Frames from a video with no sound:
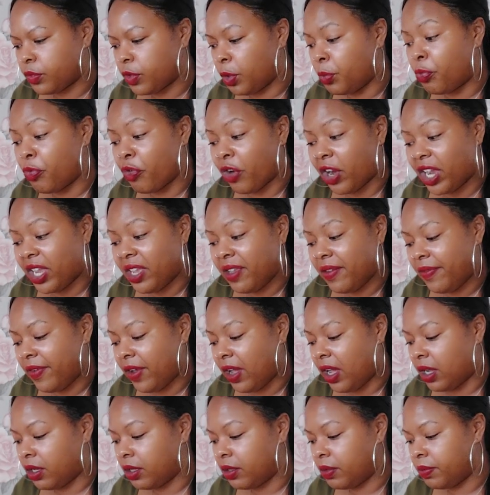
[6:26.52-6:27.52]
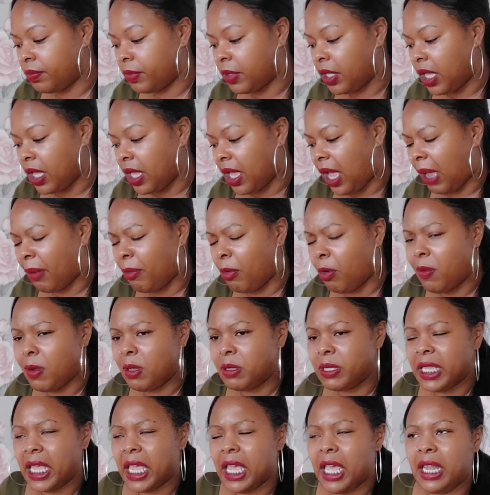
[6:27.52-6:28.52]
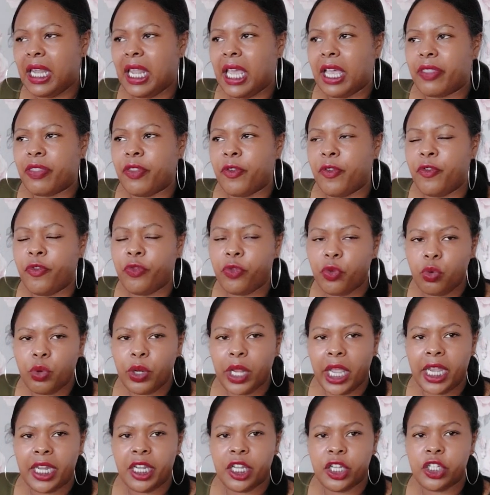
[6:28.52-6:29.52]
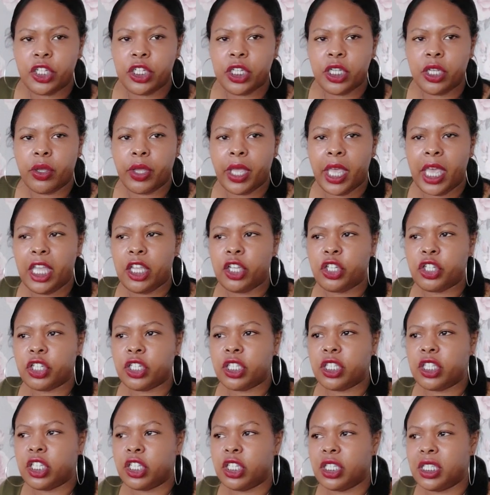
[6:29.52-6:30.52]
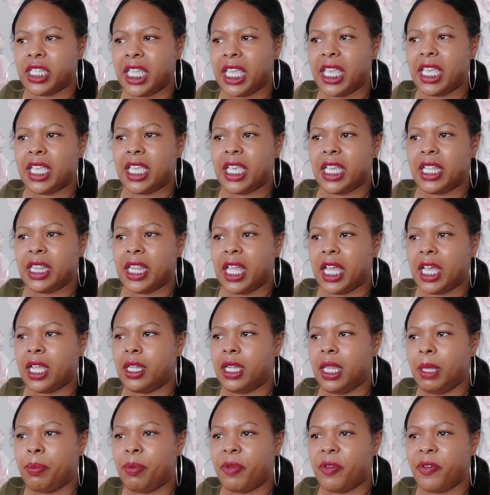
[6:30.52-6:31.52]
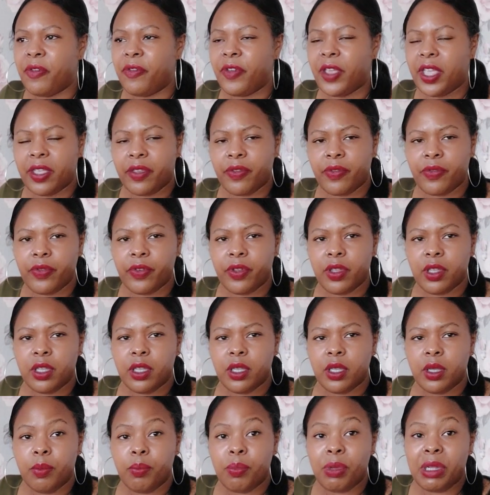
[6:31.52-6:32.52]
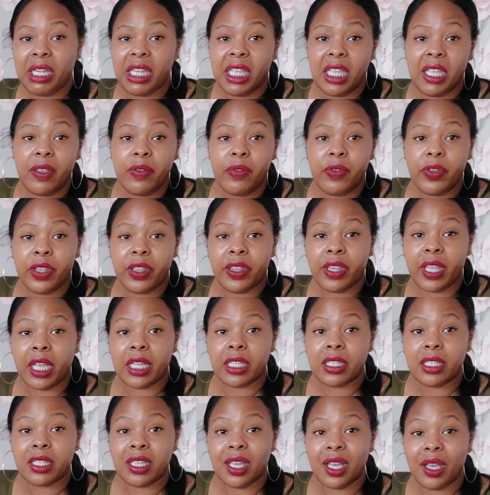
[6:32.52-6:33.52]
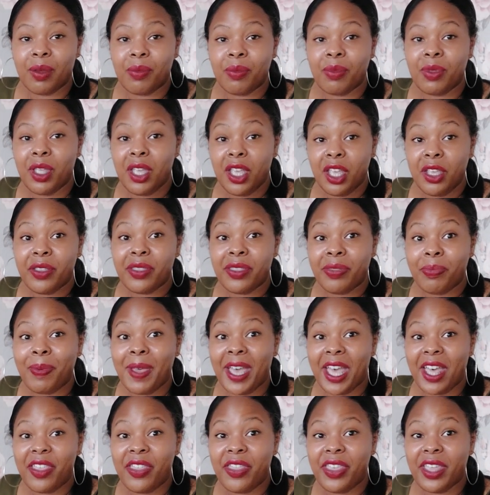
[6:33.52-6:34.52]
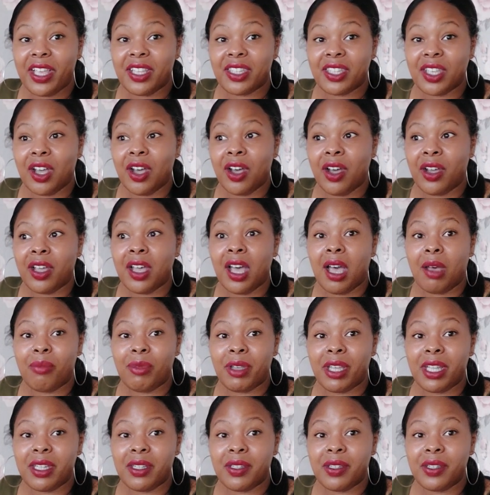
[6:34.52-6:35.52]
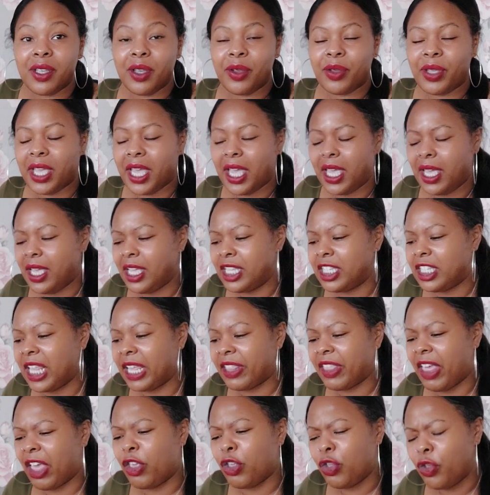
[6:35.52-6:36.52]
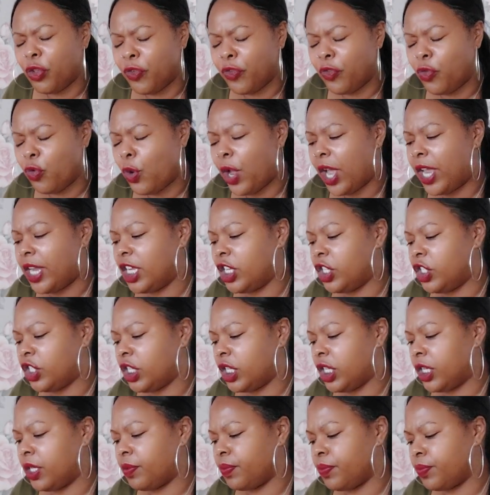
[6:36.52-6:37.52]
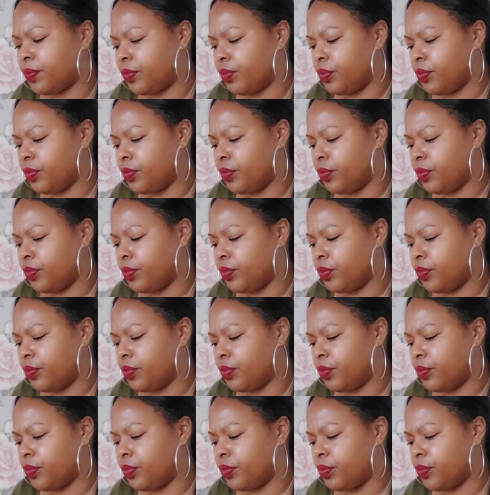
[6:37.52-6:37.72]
Braver. I'm almost getting like the full energy, okay? Just taking that leap of faith, believing that better things are coming, okay? It's like that youthful energy.